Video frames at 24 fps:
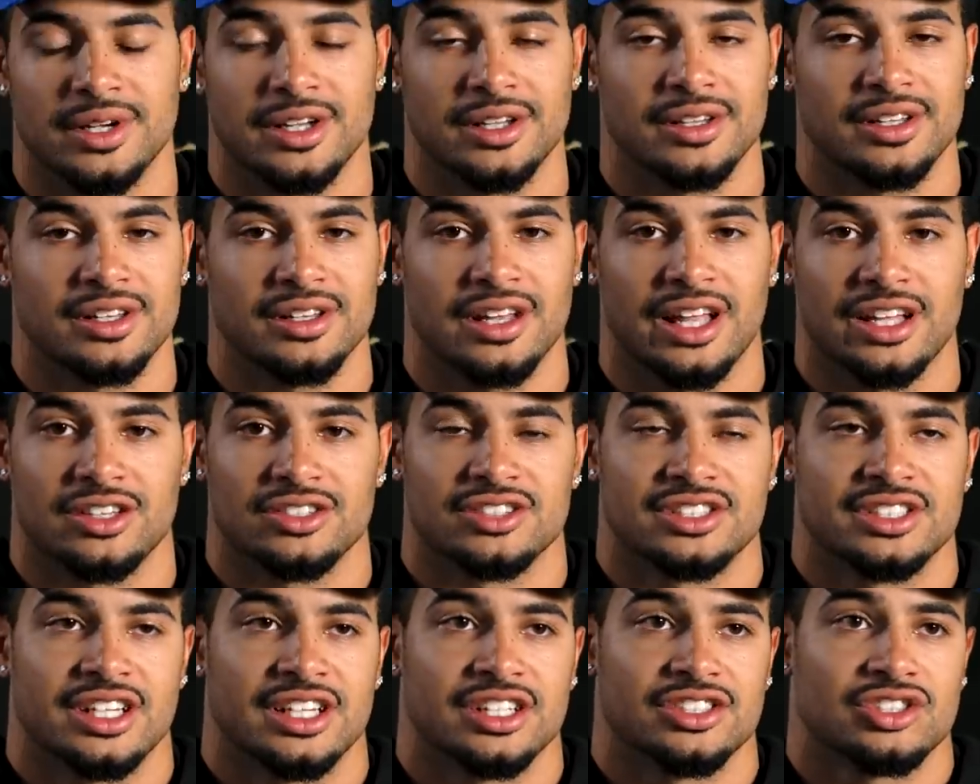But like you
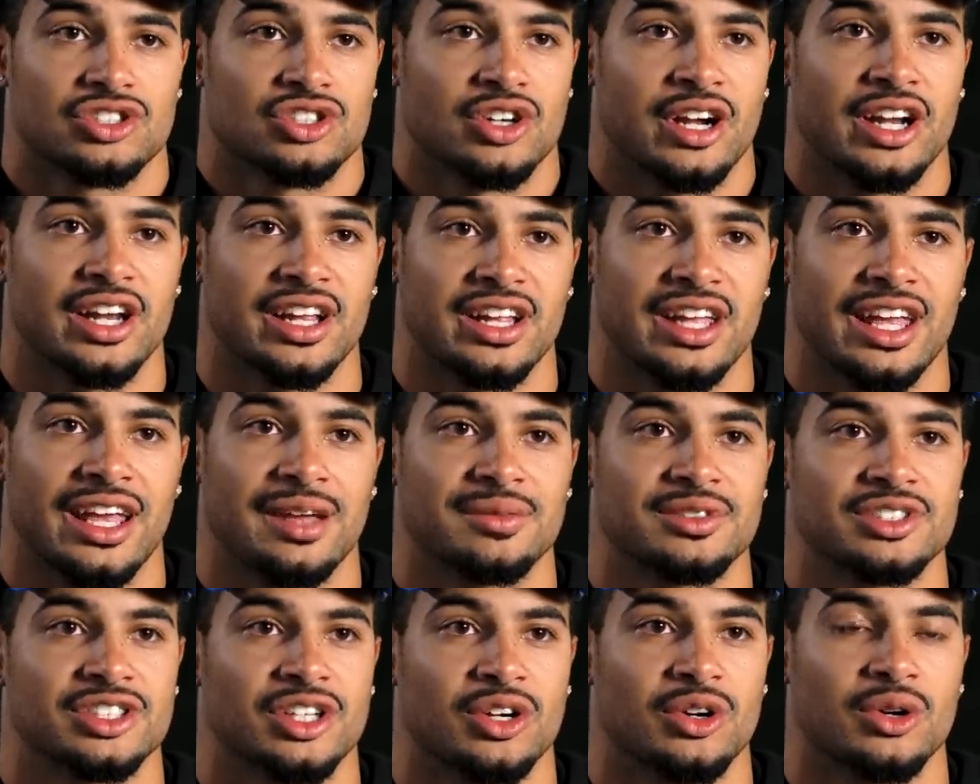said, it's training
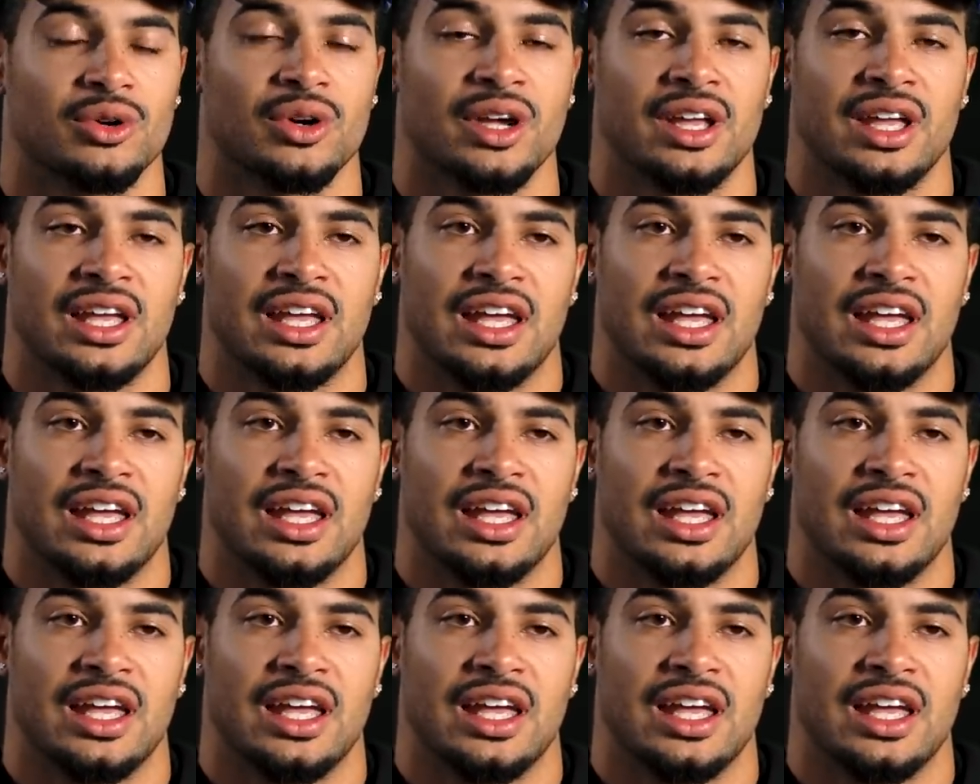camp, so